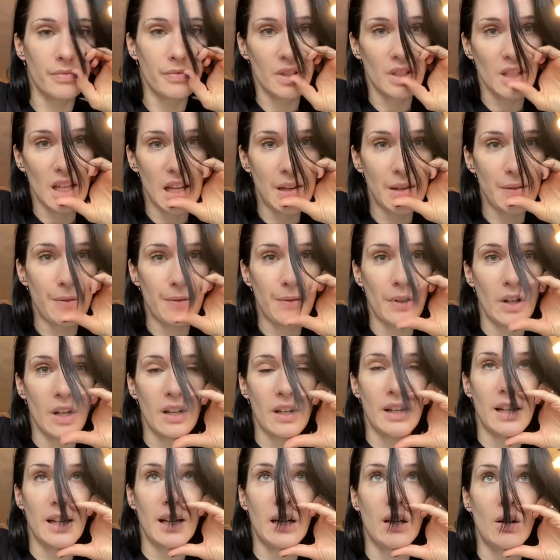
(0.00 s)

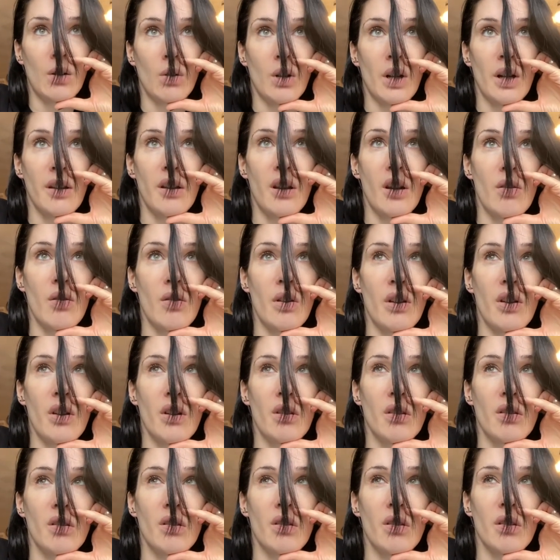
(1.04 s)
infinite now. I know that
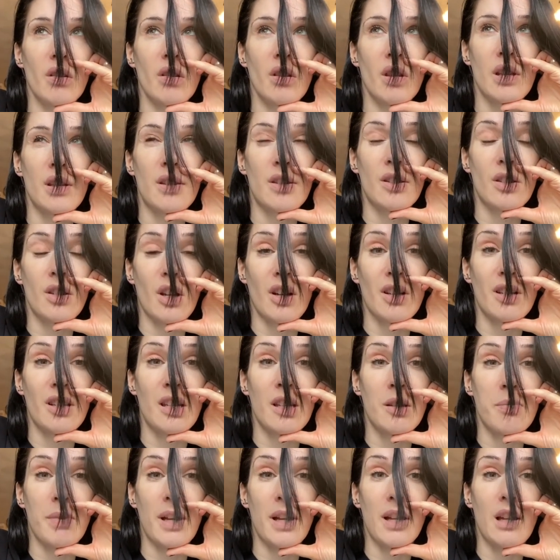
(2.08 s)
there's
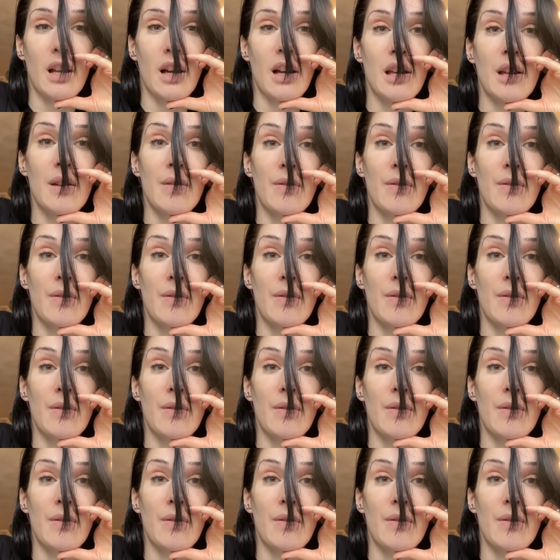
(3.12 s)
starting to be a light at